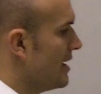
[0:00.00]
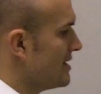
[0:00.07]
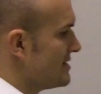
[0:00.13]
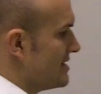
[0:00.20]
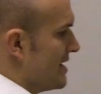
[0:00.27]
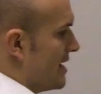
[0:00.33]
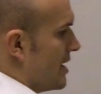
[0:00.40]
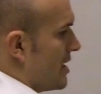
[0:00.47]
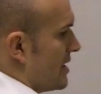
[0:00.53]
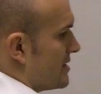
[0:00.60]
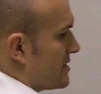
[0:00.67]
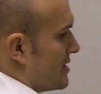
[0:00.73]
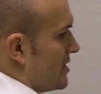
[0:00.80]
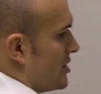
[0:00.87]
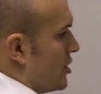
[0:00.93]
I say, all right,
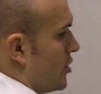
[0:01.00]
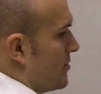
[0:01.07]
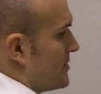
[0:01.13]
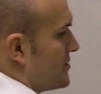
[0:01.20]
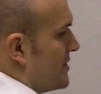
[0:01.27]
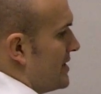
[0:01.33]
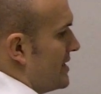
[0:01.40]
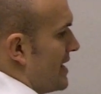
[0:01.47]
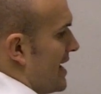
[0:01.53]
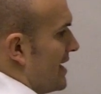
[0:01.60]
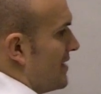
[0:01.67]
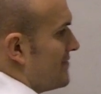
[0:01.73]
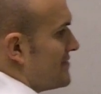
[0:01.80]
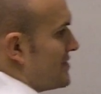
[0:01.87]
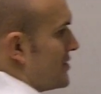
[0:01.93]
it's going to go between
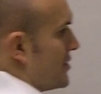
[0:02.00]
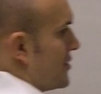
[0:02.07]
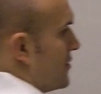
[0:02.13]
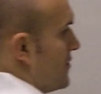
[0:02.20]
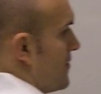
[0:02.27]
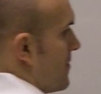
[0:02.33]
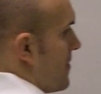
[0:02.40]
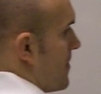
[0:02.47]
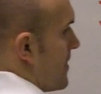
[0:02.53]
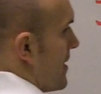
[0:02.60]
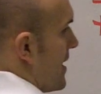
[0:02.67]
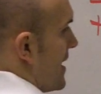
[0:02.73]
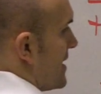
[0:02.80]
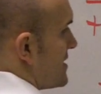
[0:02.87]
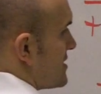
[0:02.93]
negative 2
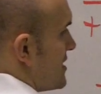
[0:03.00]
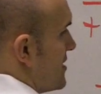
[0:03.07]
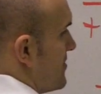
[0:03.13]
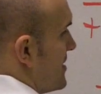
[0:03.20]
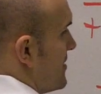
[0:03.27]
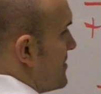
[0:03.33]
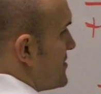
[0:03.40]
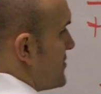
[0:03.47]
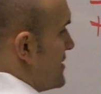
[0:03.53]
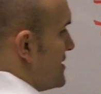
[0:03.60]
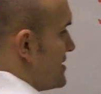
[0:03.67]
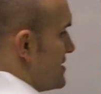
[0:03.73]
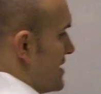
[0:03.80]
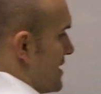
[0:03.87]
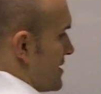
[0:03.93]
and it's going to be
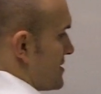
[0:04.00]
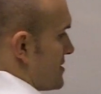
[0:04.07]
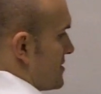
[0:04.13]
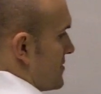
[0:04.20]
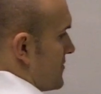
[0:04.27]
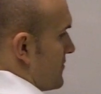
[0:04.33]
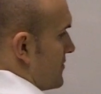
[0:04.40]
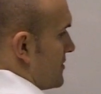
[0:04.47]
between 6.